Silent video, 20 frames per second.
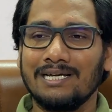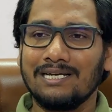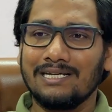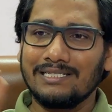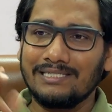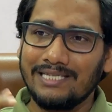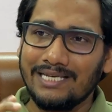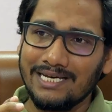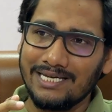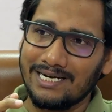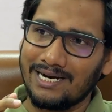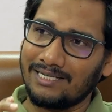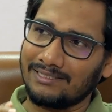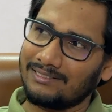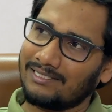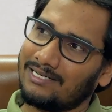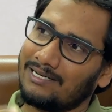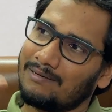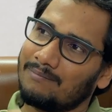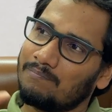they
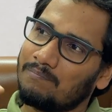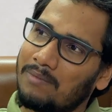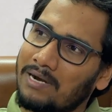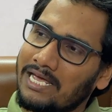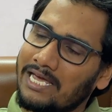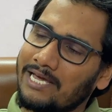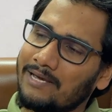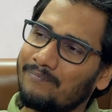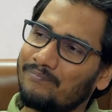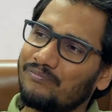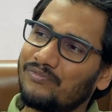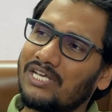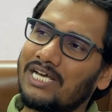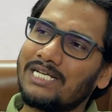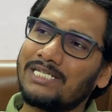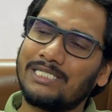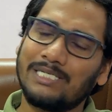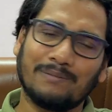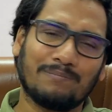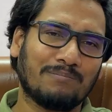rather blame the
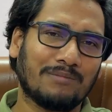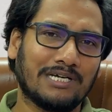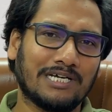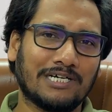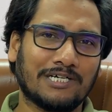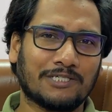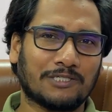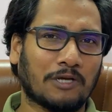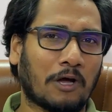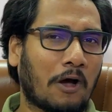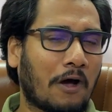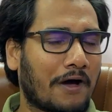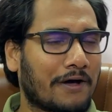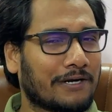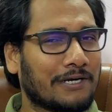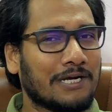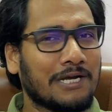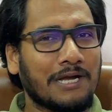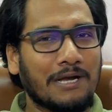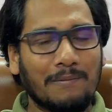achievements or
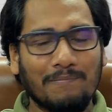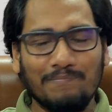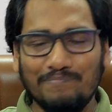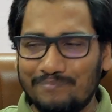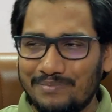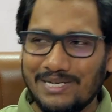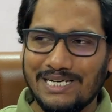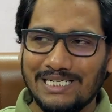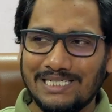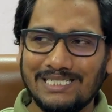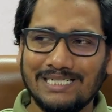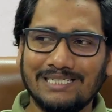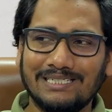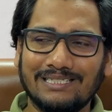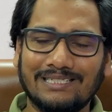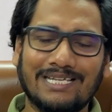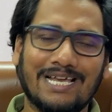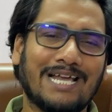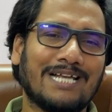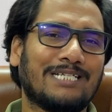belittle
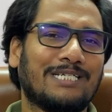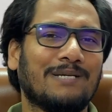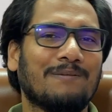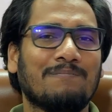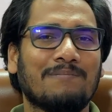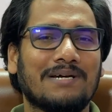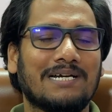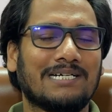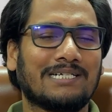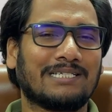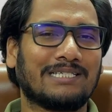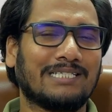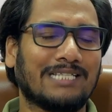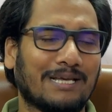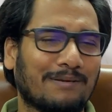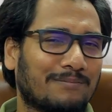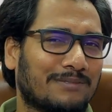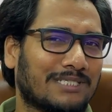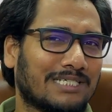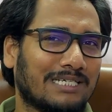the achievements
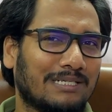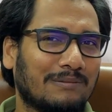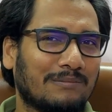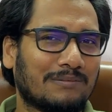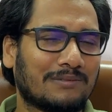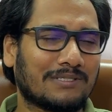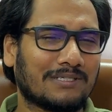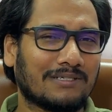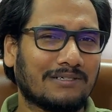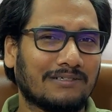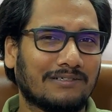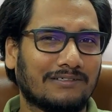themselves.